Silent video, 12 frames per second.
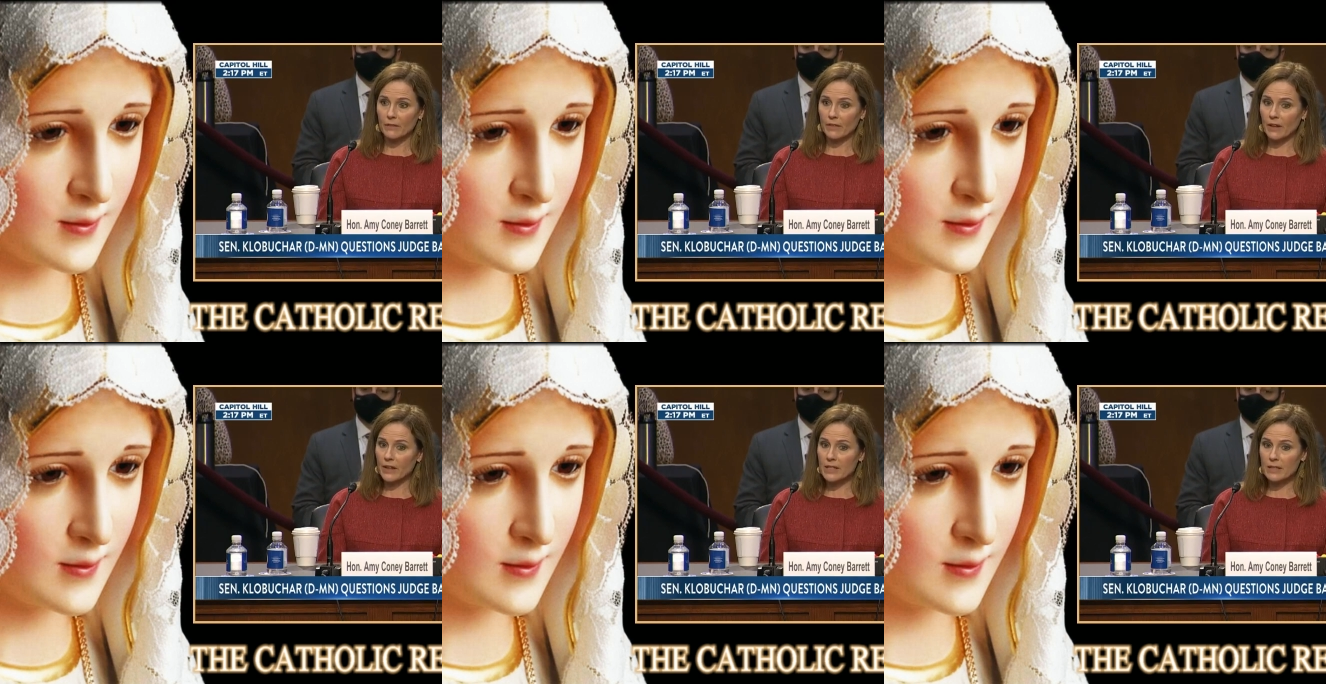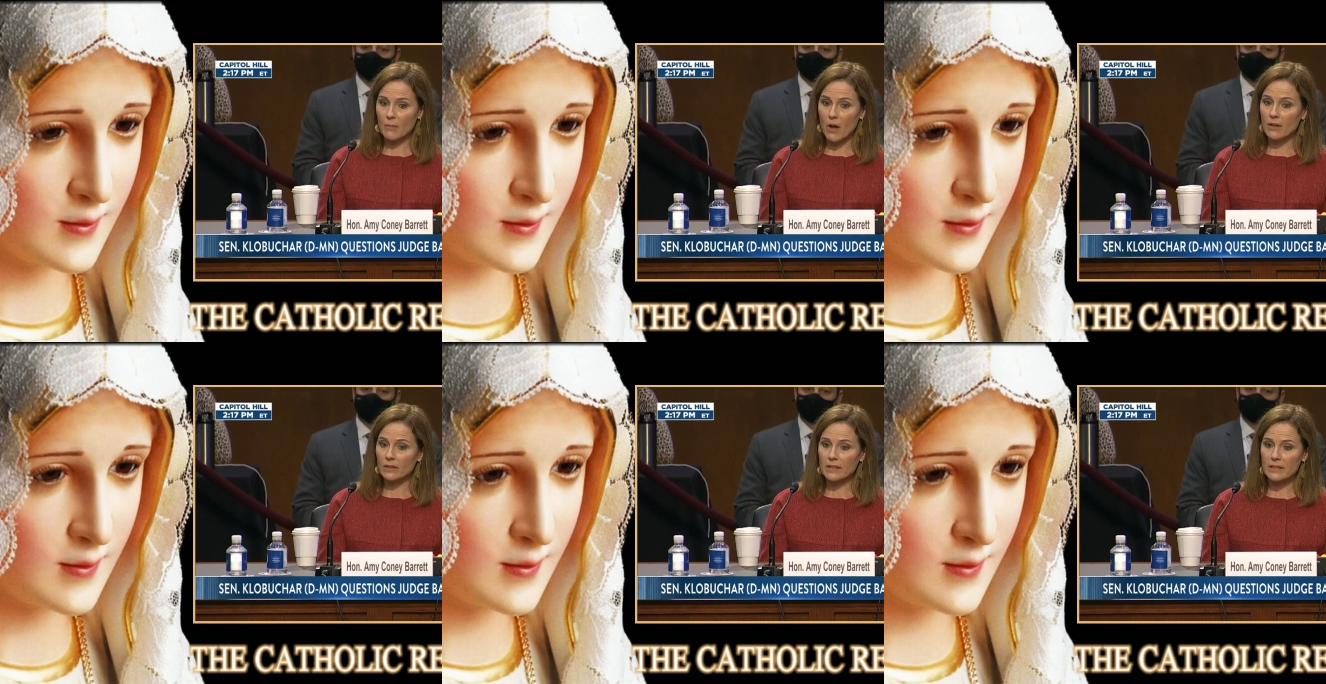Speaker 1: very
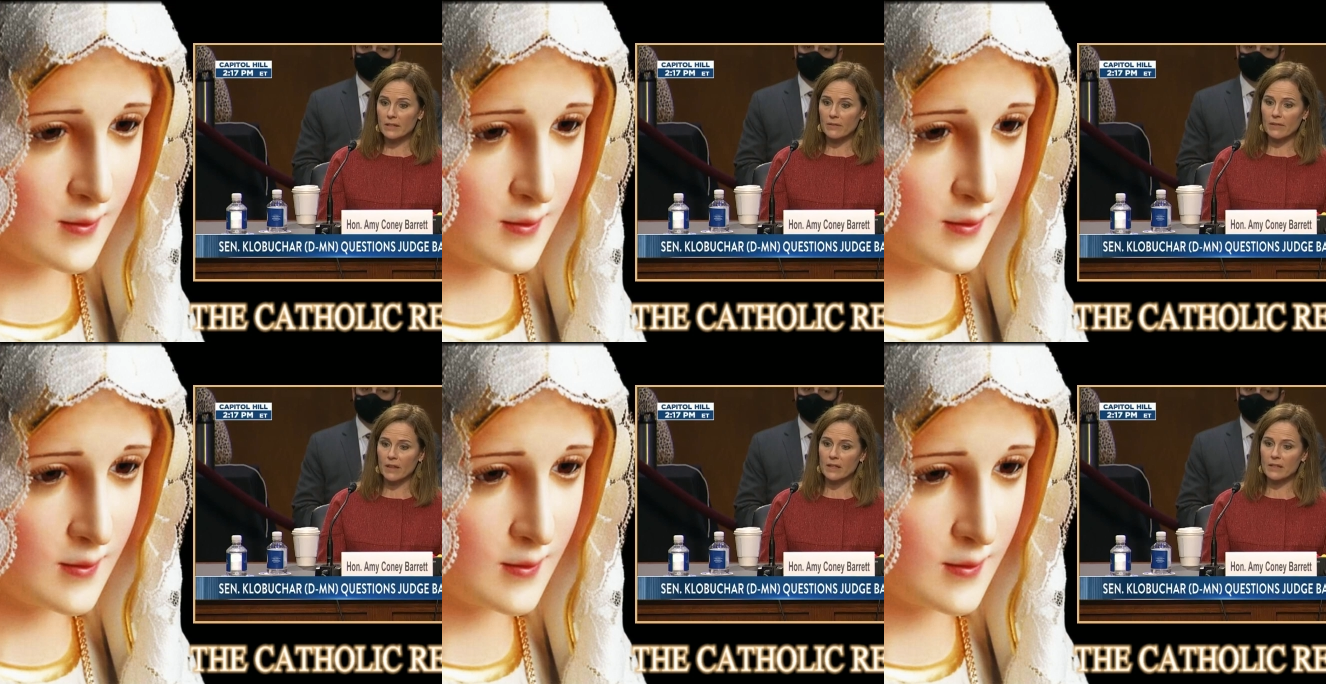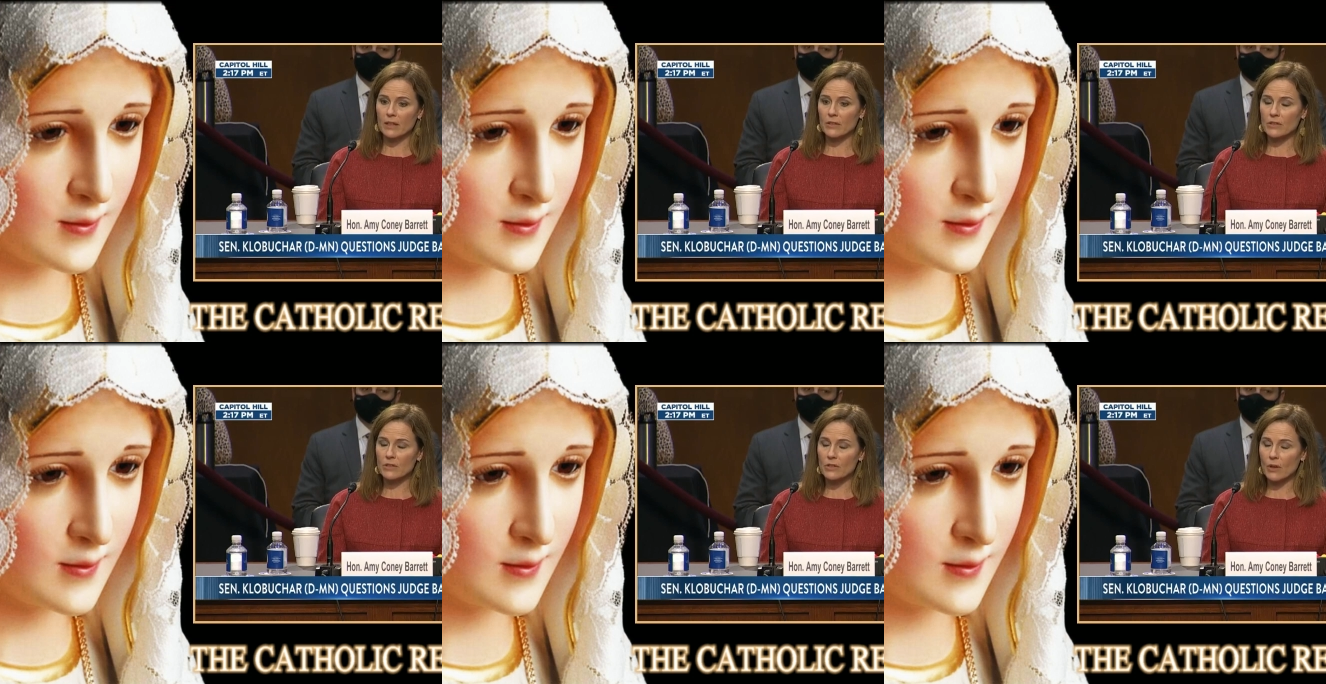small list of things
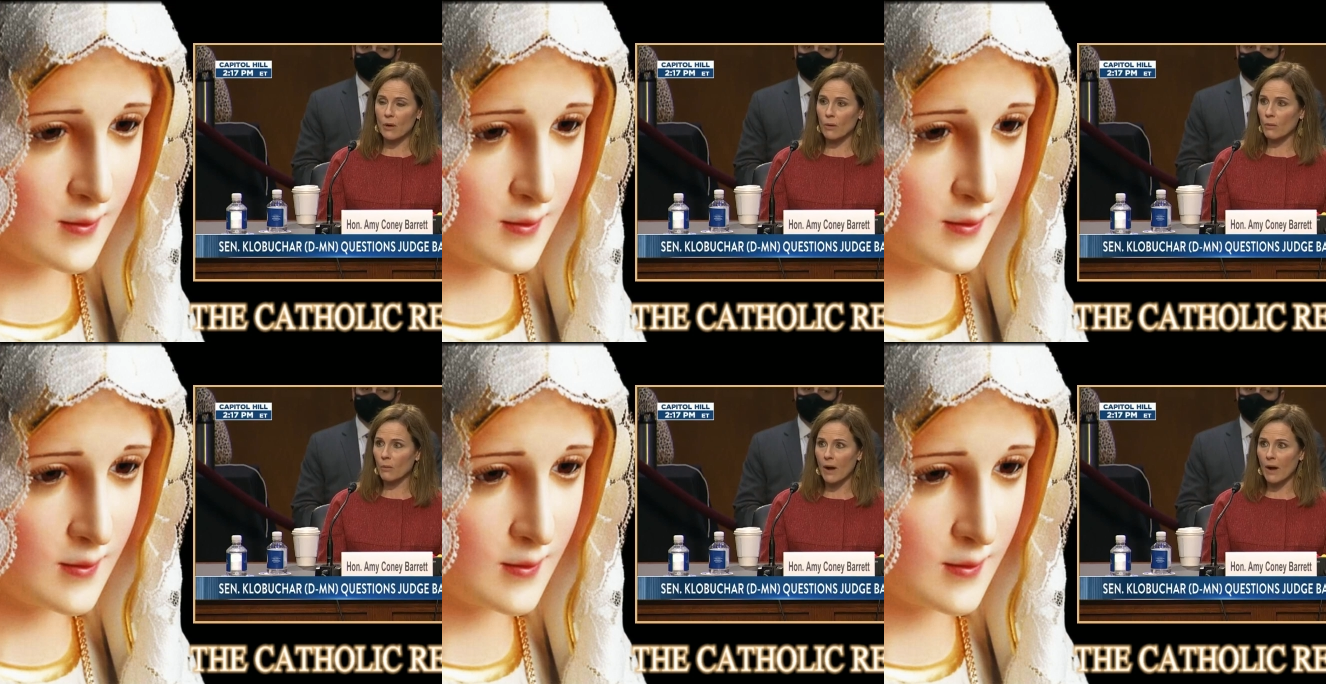that are so